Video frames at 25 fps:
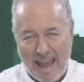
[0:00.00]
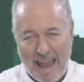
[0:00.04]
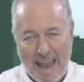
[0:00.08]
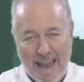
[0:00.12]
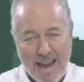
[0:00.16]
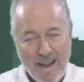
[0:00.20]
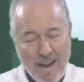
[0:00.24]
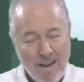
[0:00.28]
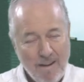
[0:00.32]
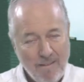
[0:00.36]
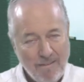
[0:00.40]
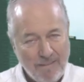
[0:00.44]

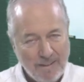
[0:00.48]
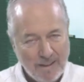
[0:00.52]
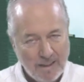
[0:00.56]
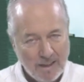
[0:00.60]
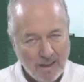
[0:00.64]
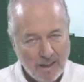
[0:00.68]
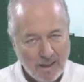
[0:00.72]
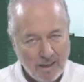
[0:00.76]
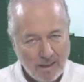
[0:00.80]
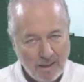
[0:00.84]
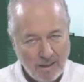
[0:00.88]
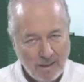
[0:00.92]
el
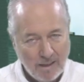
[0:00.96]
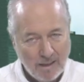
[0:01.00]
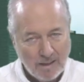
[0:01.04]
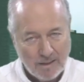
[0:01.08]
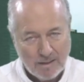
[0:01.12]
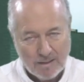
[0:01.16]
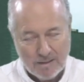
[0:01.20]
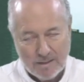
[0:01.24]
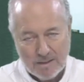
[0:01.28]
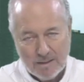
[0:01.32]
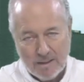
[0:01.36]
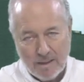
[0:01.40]
final,
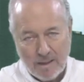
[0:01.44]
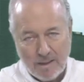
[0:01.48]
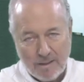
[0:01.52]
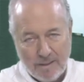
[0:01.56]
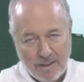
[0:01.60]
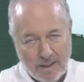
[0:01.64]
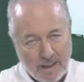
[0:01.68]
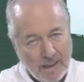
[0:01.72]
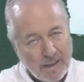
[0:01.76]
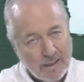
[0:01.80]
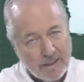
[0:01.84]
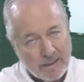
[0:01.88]

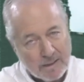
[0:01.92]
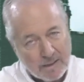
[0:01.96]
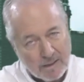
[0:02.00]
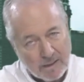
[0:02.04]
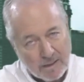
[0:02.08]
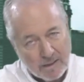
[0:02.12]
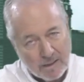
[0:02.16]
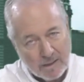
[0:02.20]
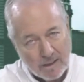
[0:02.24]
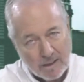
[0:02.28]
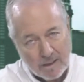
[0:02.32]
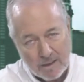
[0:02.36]
the
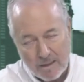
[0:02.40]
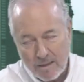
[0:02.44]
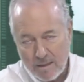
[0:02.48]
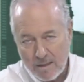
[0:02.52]
end.